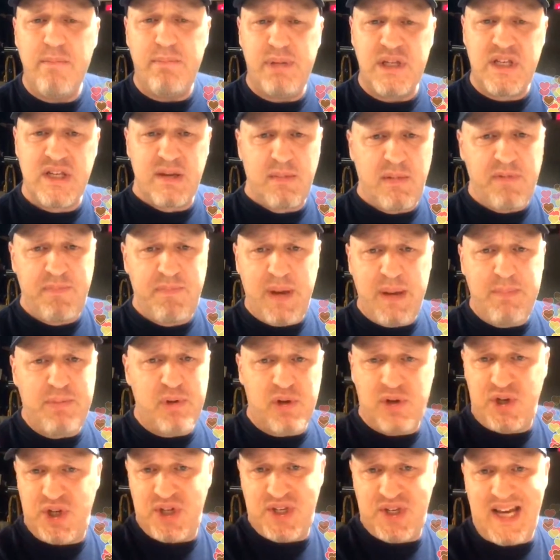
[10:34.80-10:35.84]
some people
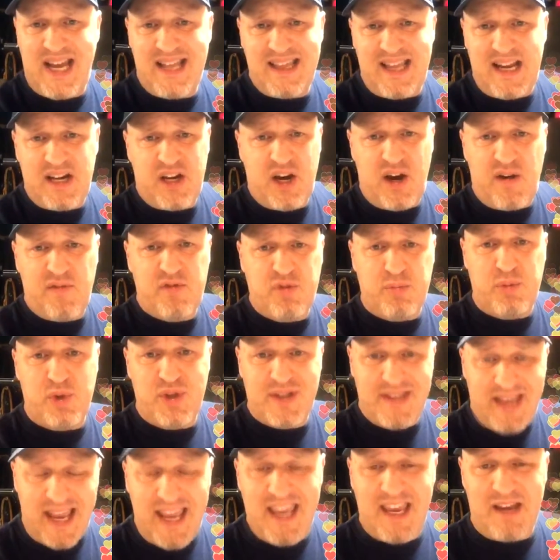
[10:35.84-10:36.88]
are just not that comfortable
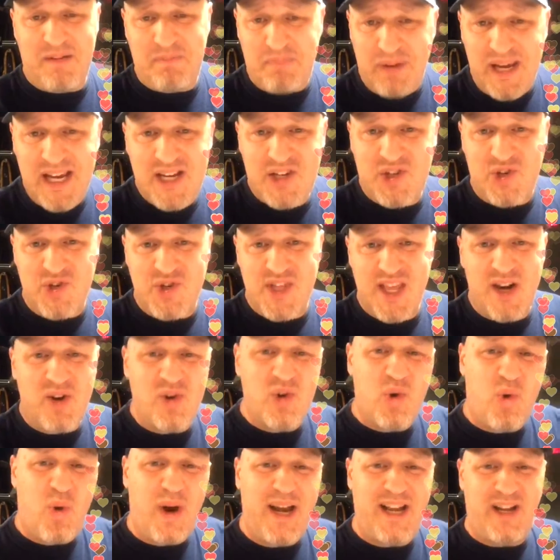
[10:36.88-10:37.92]
taking pictures. They
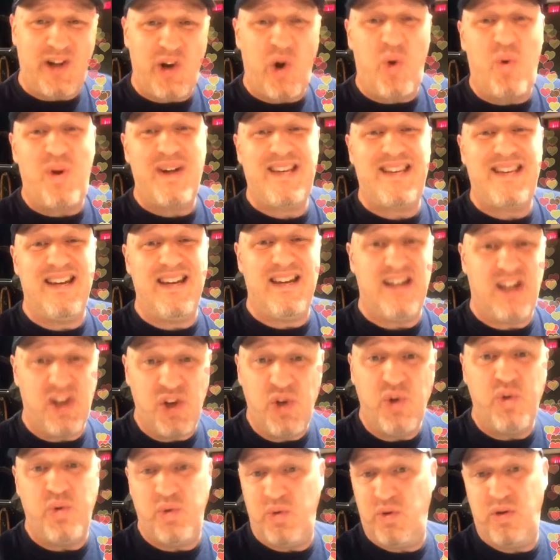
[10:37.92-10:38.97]
don't quite know what to
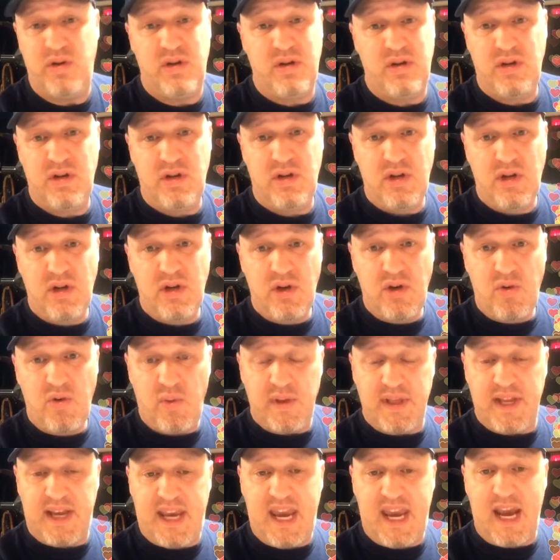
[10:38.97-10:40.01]
do
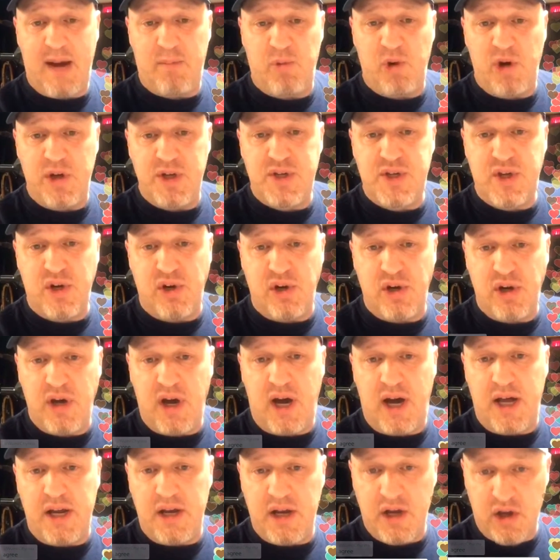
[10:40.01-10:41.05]
when the camera is turned
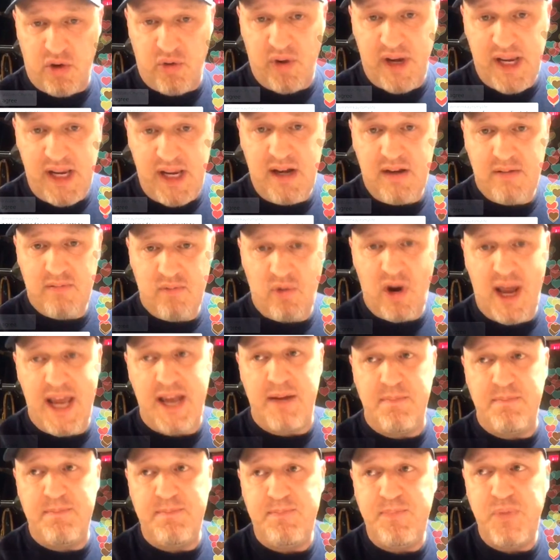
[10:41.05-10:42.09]
on. Agreed?
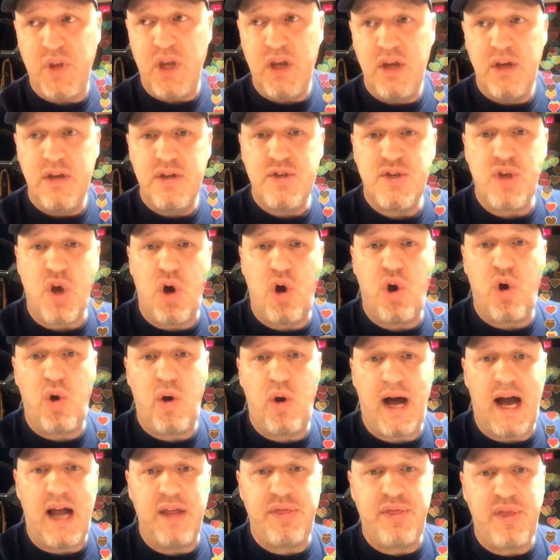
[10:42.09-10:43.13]
Right.
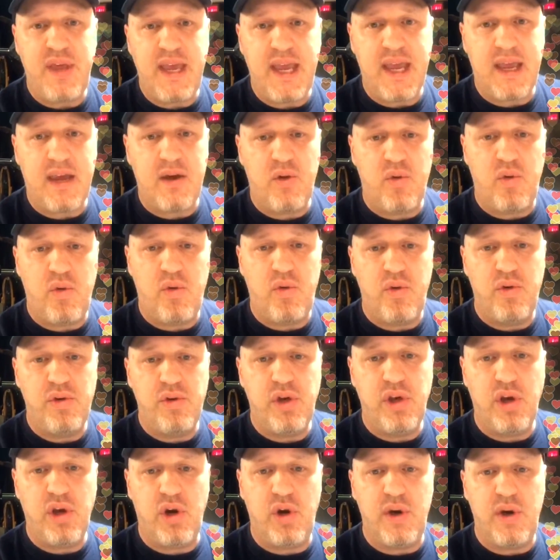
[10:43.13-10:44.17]
So I think,
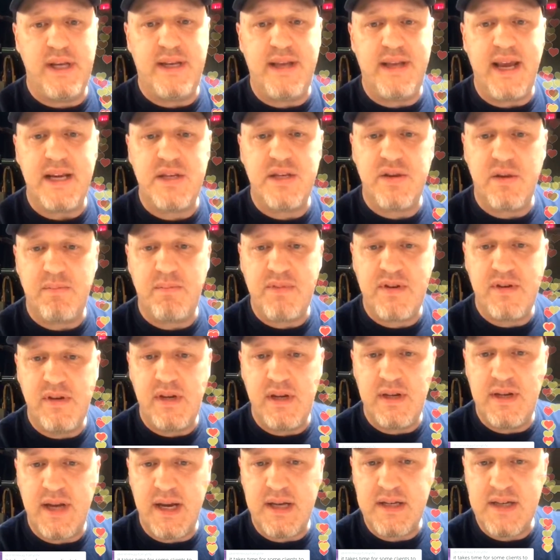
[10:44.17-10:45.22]
it
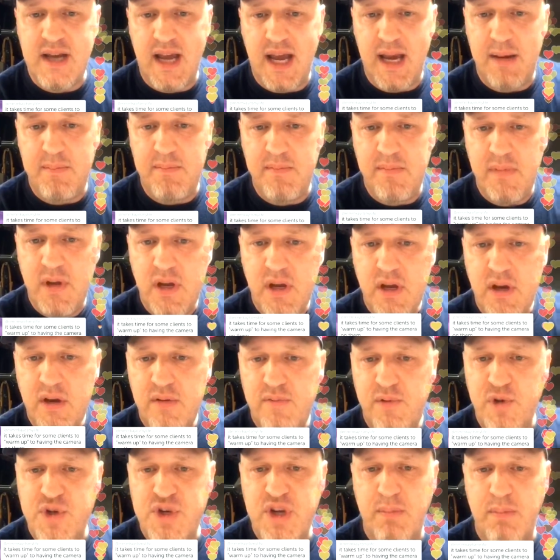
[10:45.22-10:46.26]
takes time
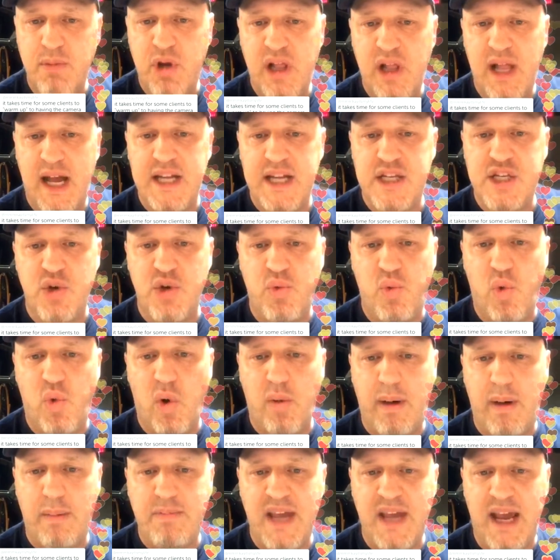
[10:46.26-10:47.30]
for some clients to
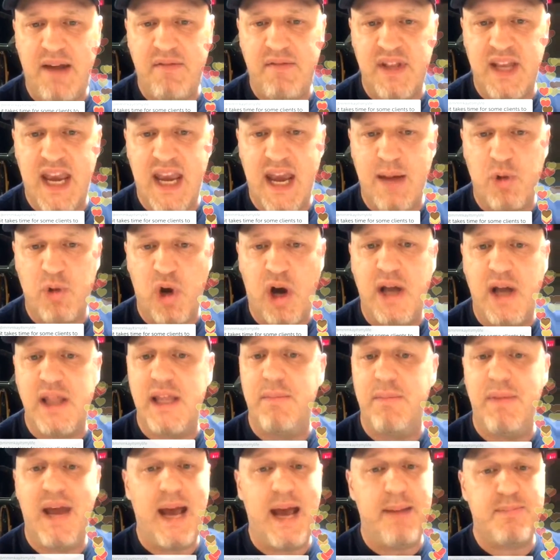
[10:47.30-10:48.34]
warm up to having the camera on
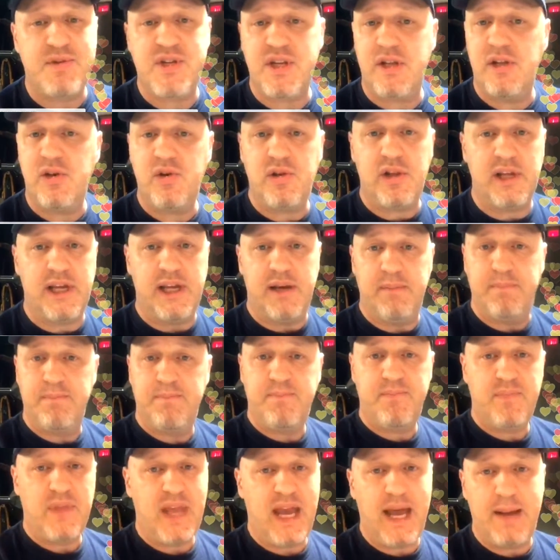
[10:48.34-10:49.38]
them. Absolutely.
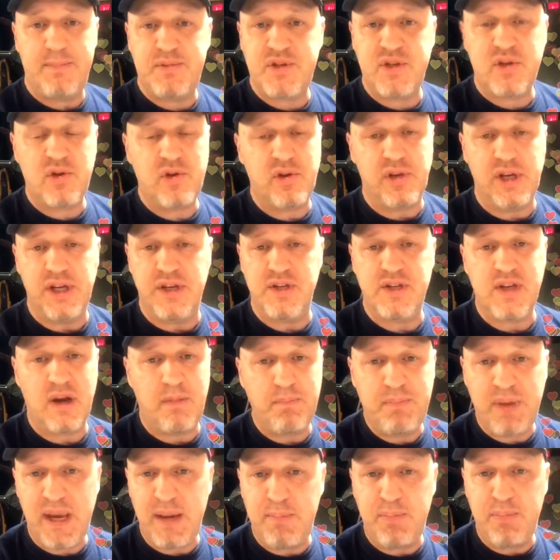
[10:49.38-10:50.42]
Absolutely.
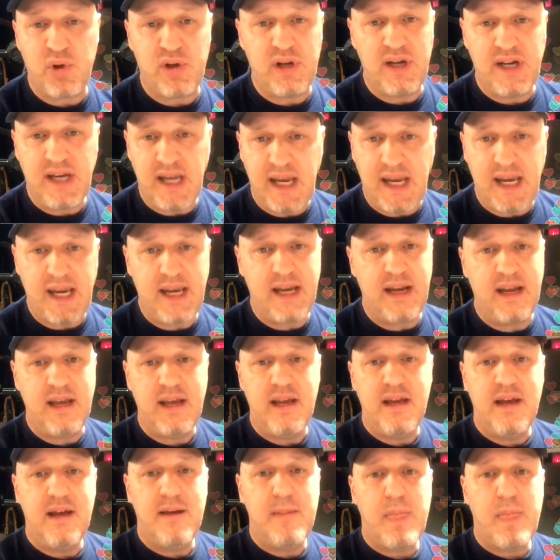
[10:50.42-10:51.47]
Some people need
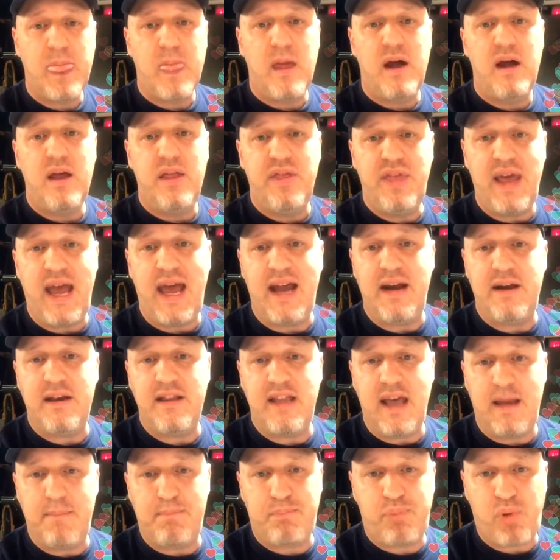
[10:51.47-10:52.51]

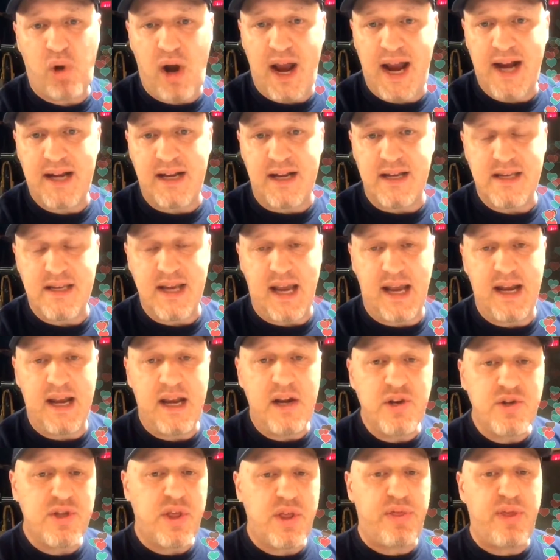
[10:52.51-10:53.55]
that practice. And
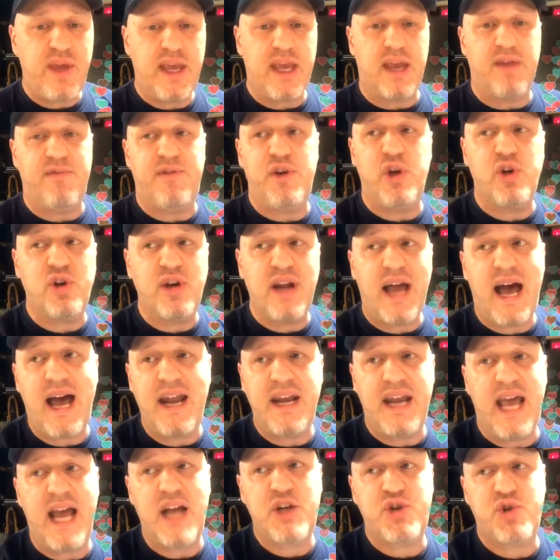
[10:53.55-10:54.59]
here's the thing, if you're
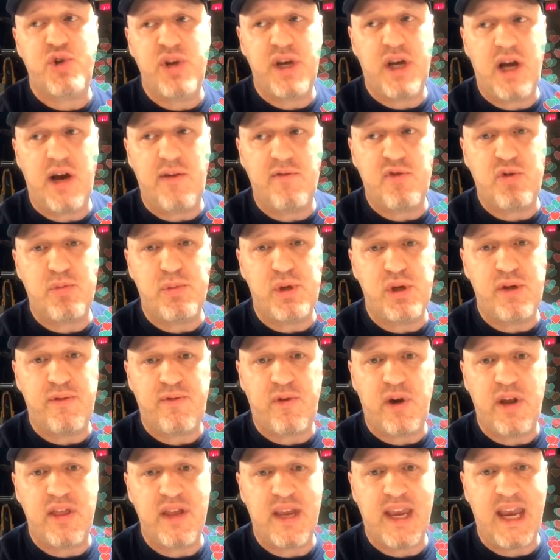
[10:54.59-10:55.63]
not naturally comfortable in
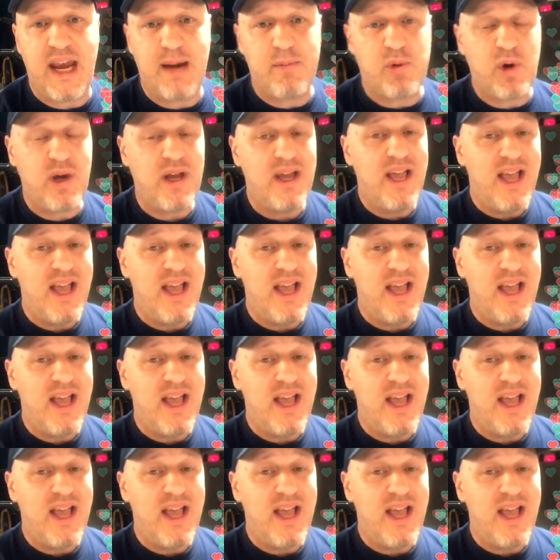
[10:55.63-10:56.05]
front of the camera,